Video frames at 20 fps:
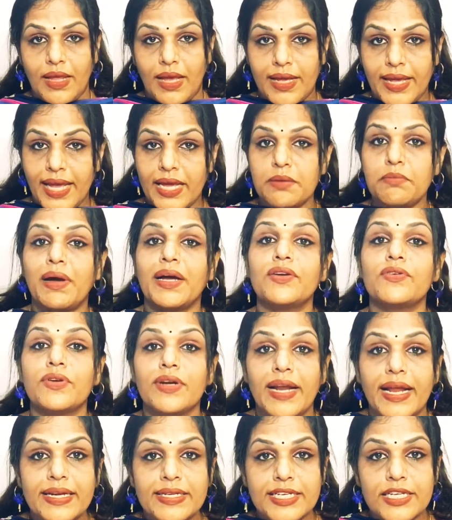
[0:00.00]
Again, my
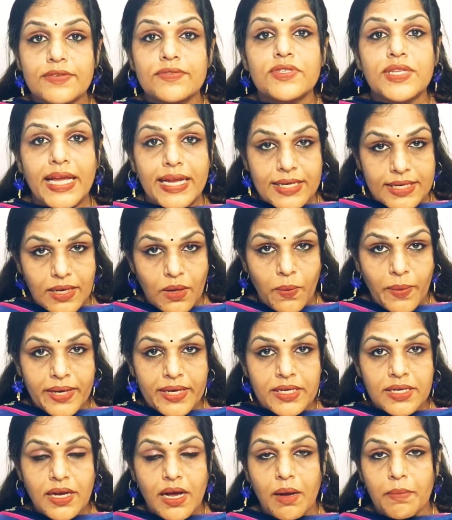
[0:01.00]
relatives
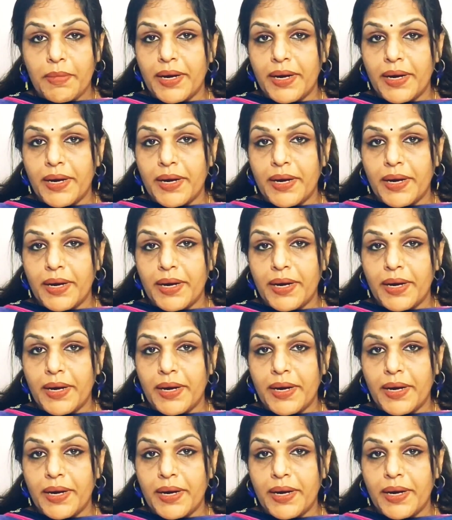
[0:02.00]
intervened,